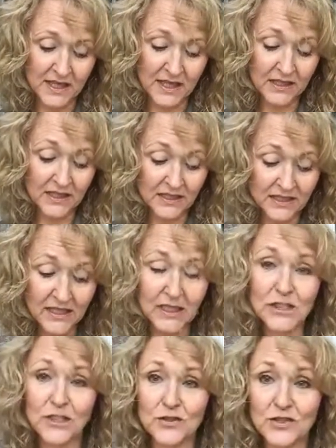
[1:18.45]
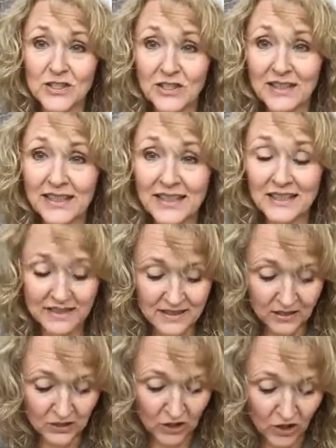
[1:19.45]
and continues to lead us
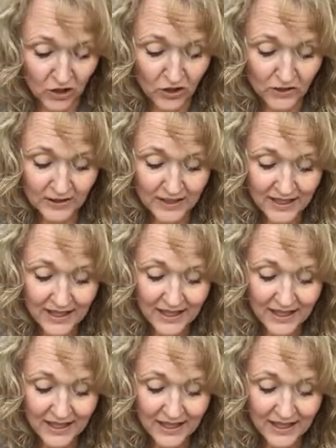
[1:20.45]
along